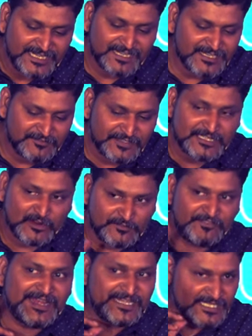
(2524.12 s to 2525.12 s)
they did it
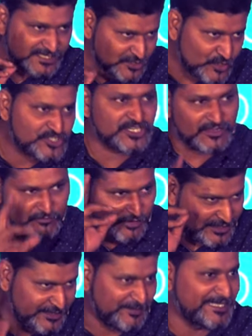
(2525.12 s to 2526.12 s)
without faintest notion
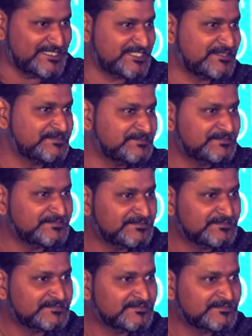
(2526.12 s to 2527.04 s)
of what it means.